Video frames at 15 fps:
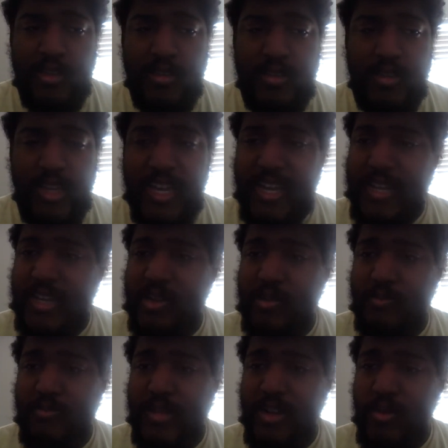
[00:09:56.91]
So yeah,
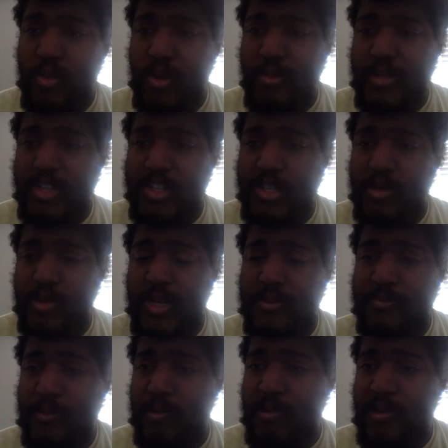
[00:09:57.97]
that'll that'll pretty much do it
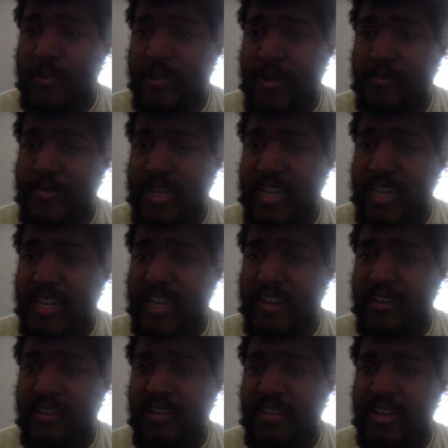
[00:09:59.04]
for our update
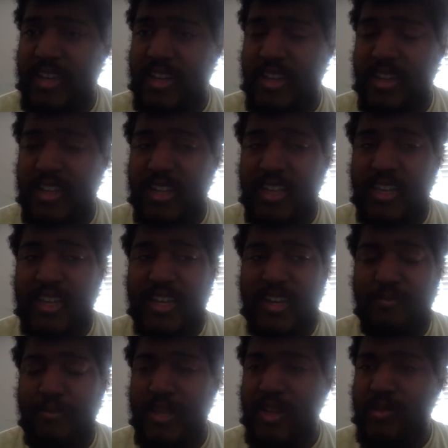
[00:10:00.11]
here in the
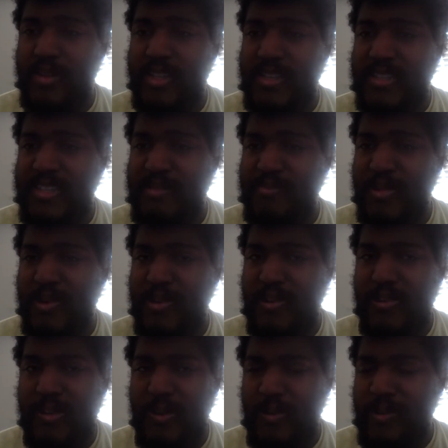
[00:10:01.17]
uh, middle of
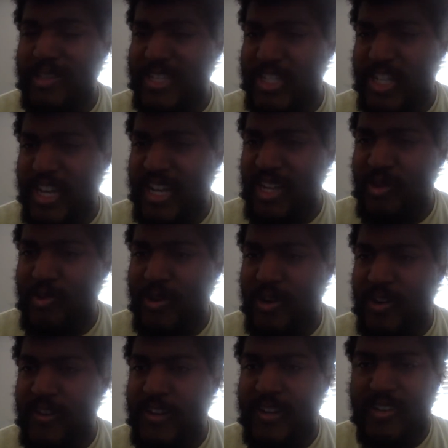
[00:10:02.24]
December, early
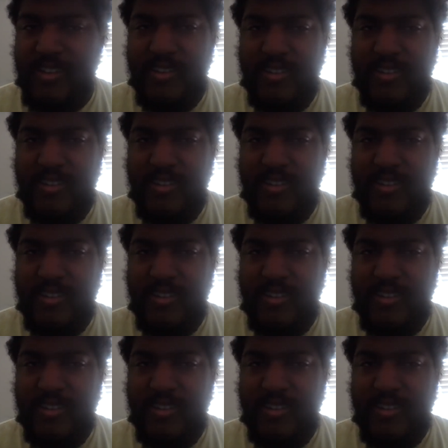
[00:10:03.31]
January.